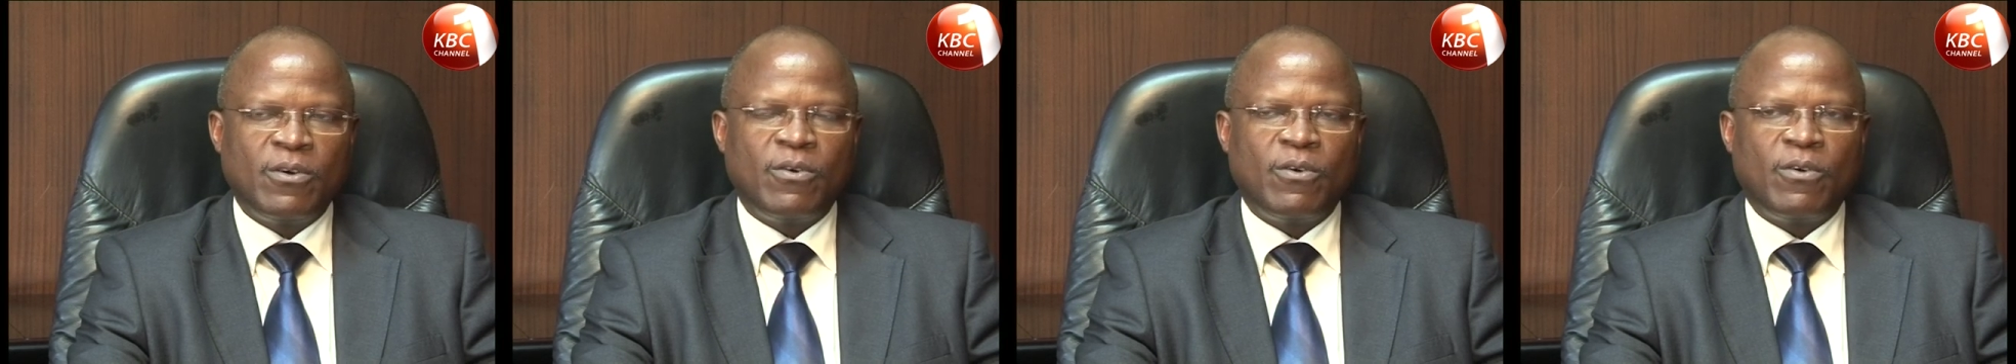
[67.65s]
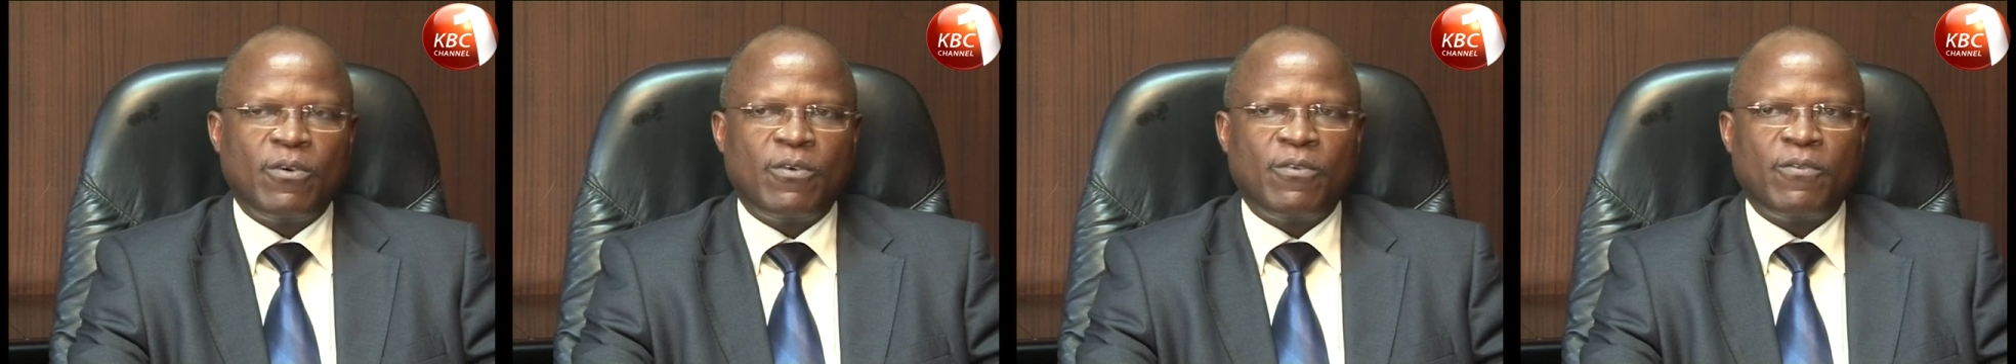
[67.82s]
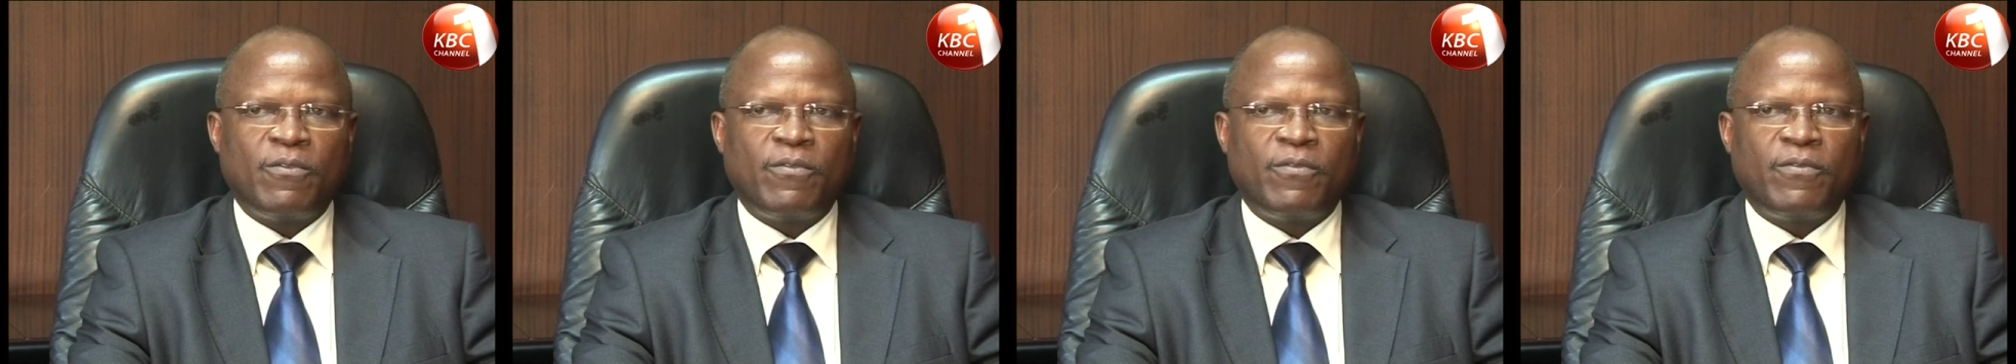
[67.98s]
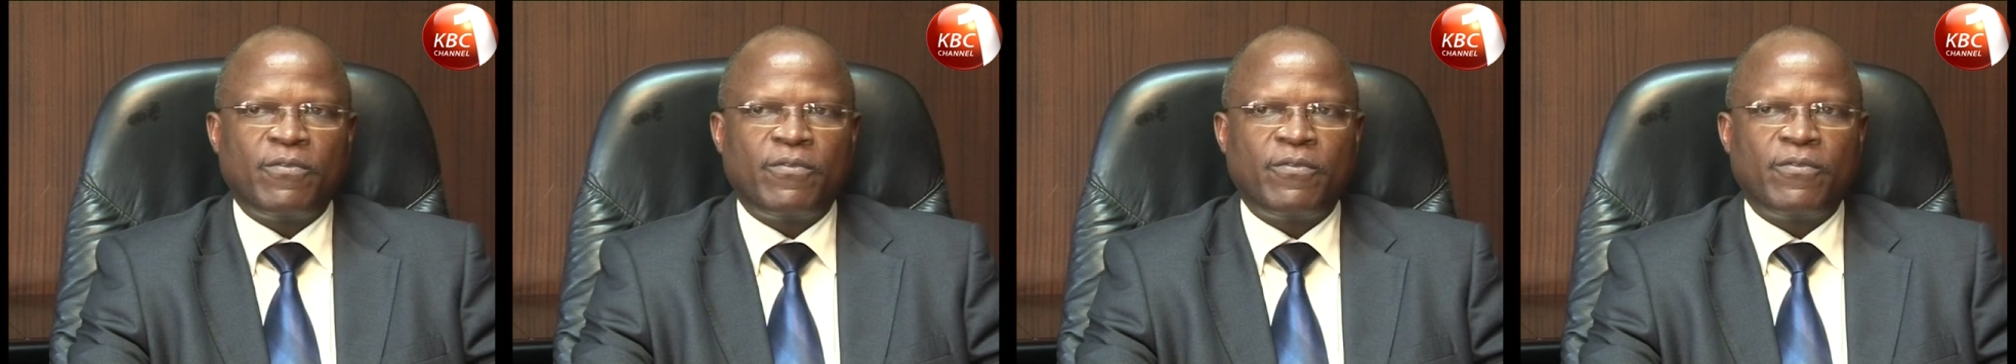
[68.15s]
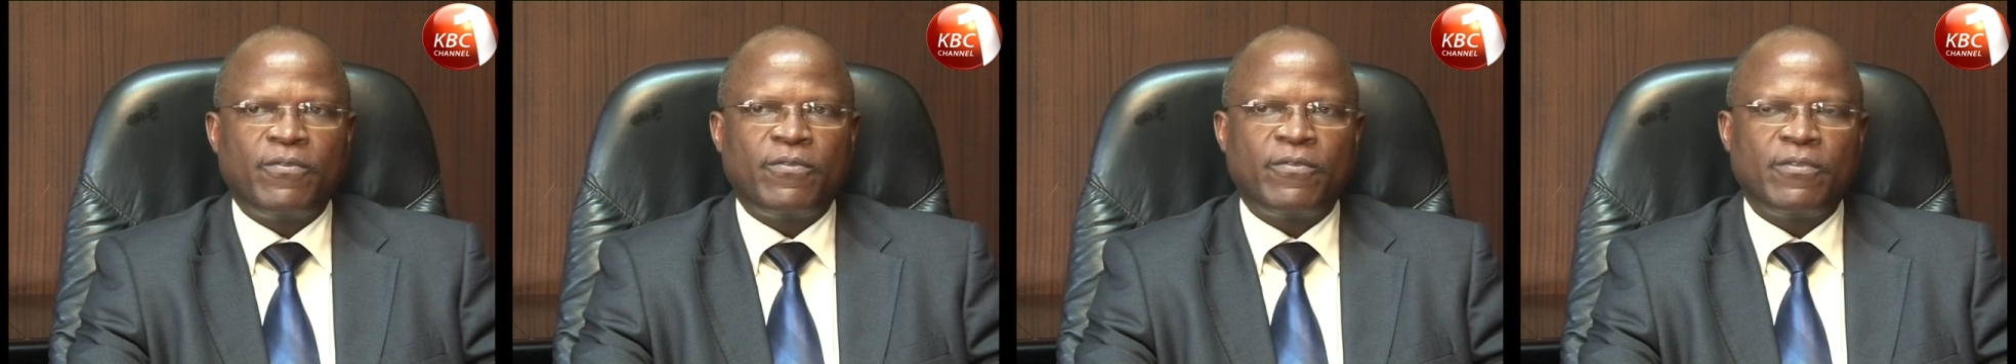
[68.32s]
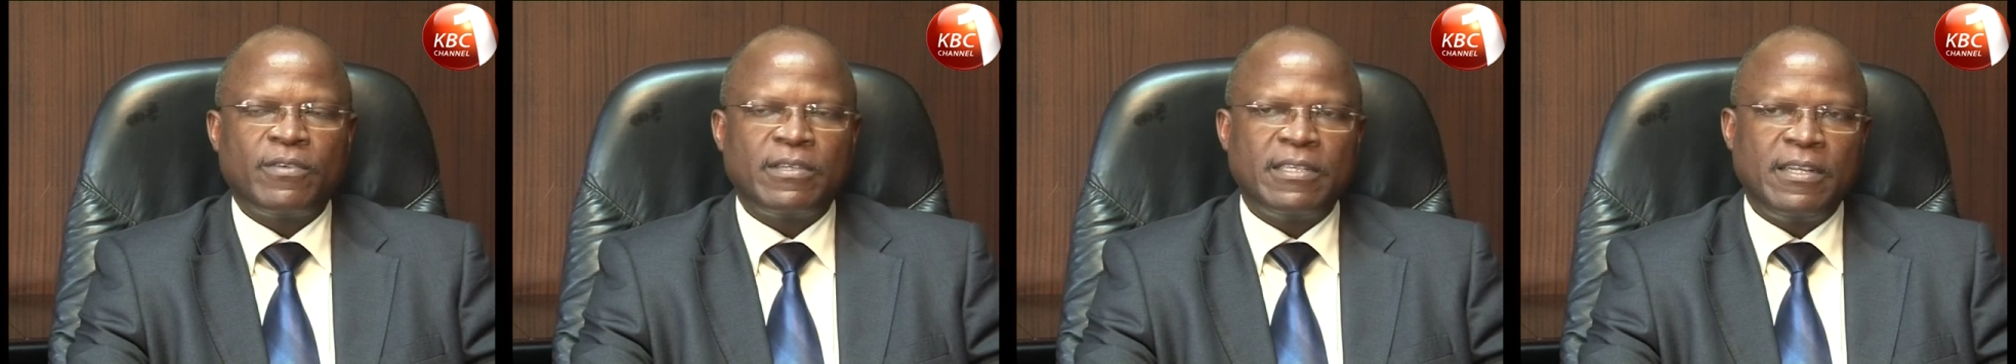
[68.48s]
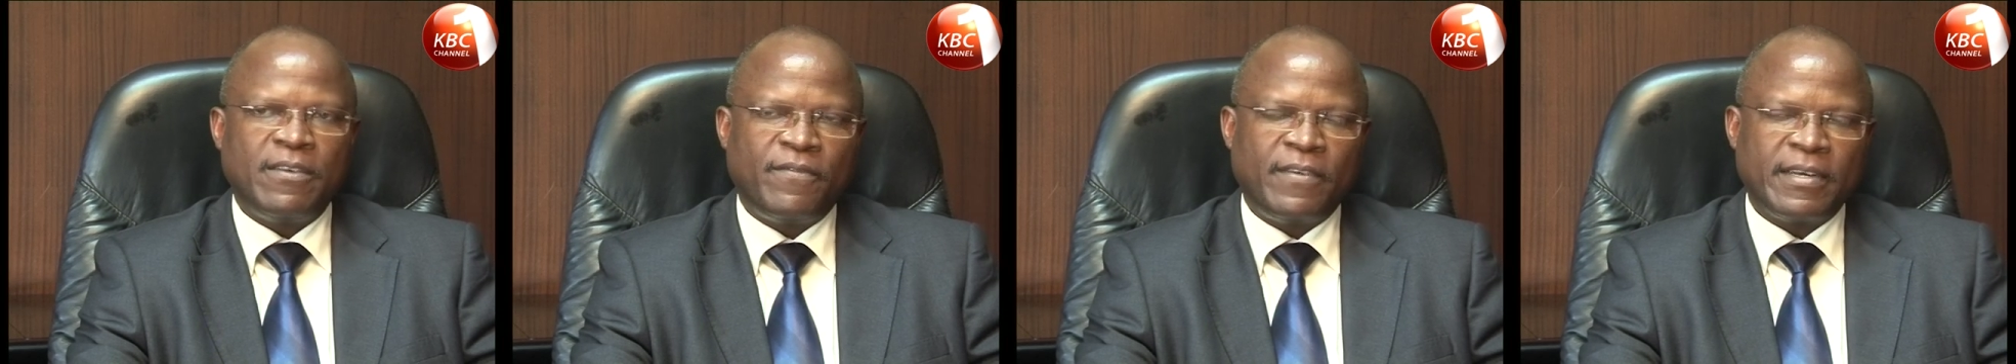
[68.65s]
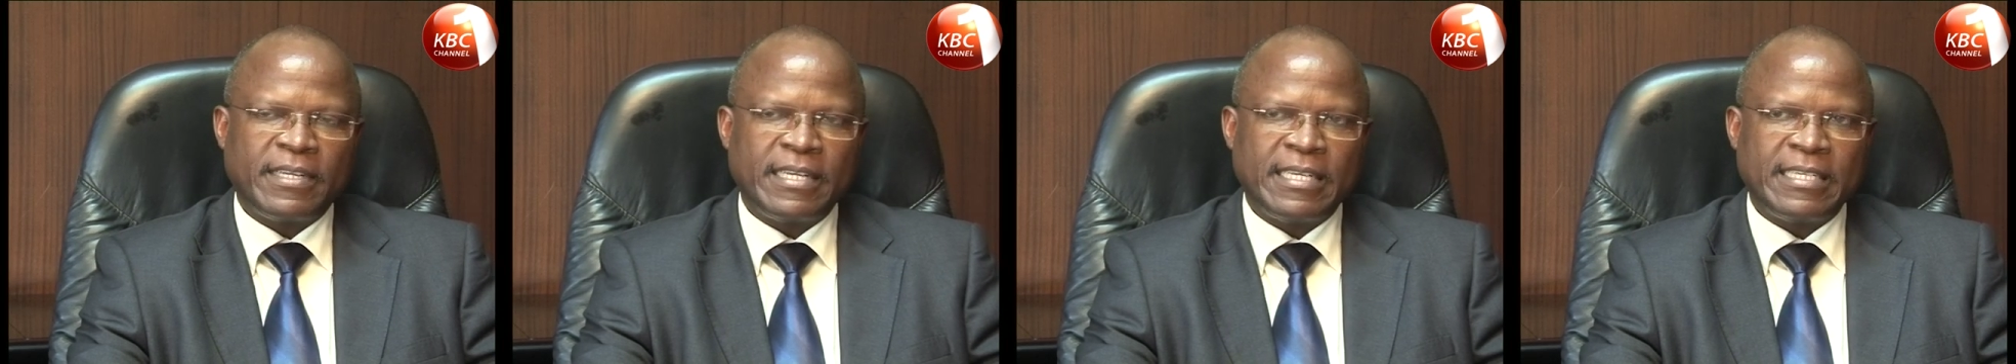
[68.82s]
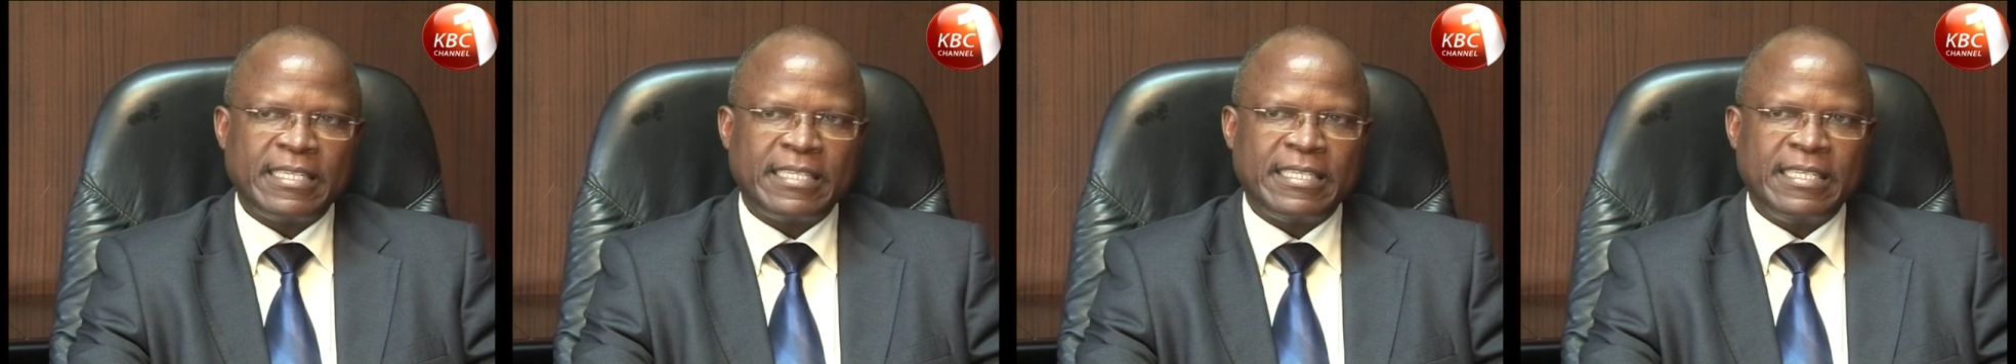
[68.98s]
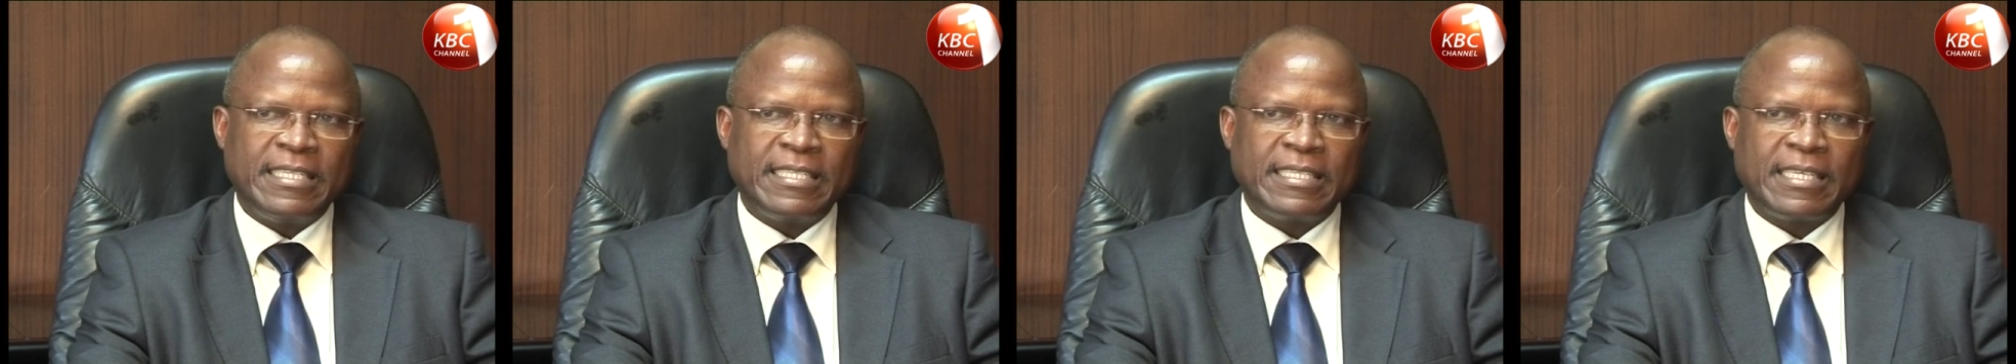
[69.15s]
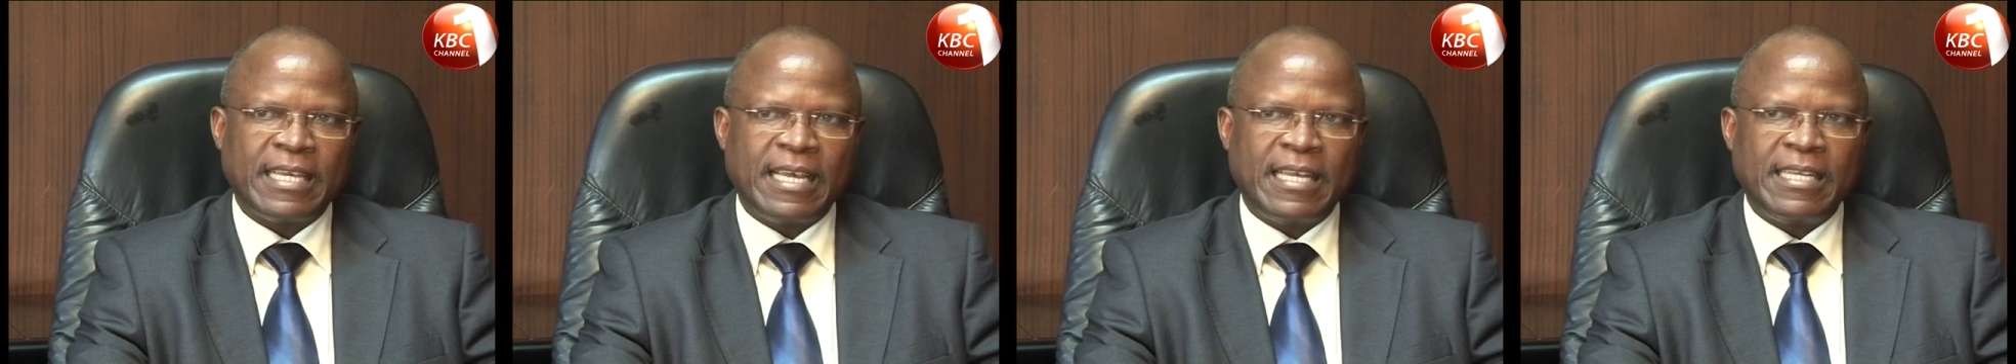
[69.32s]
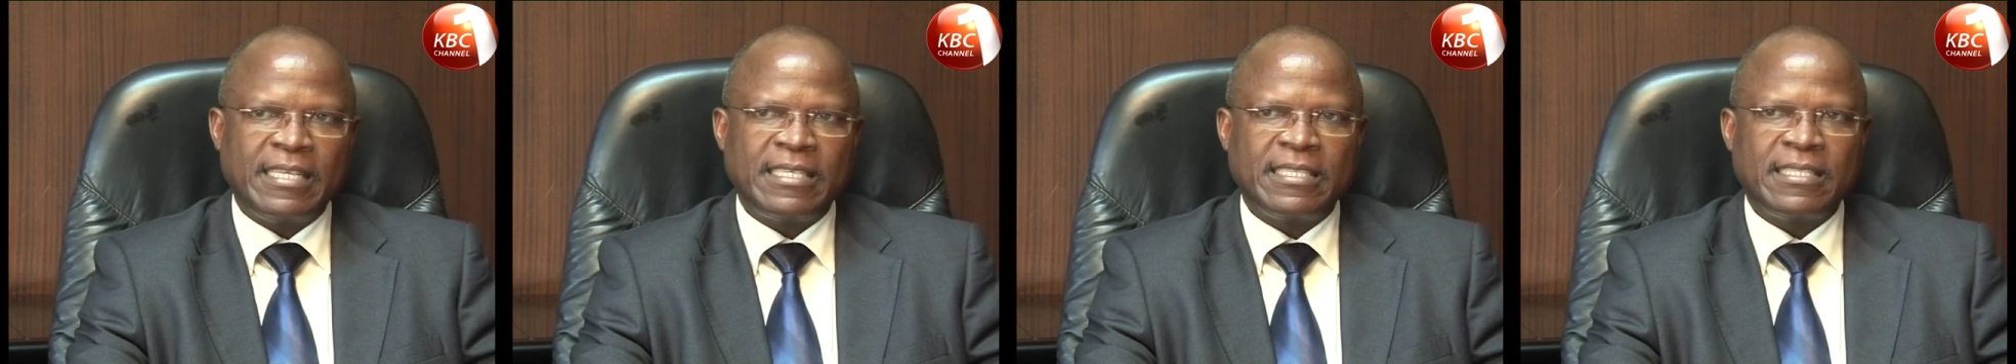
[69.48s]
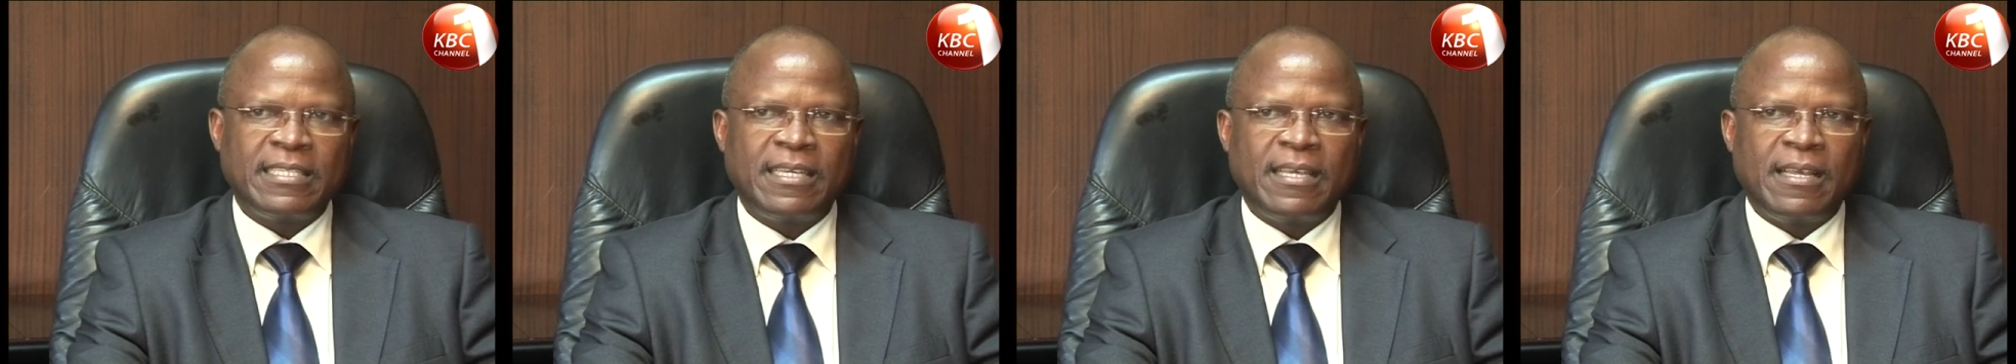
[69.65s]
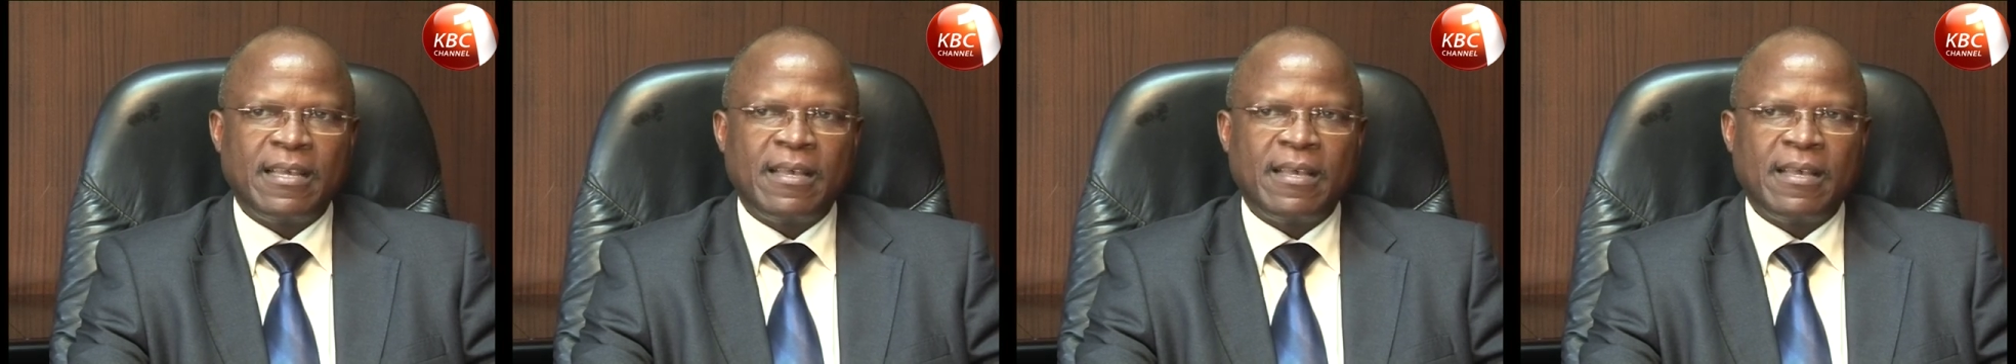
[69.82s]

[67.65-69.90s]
of different designs.